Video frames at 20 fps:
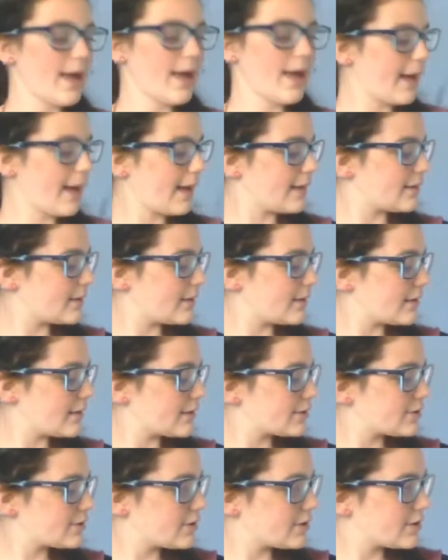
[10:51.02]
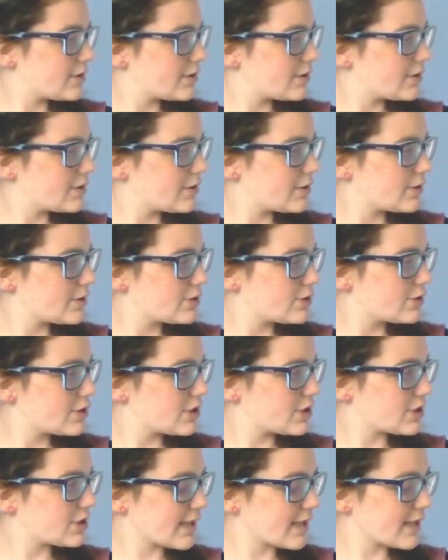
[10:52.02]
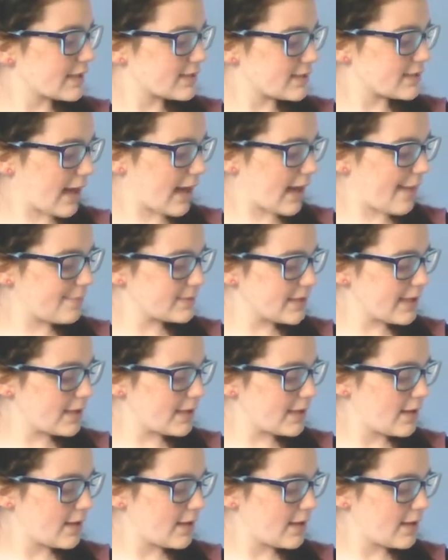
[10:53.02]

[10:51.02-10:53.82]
and she just gets adopted,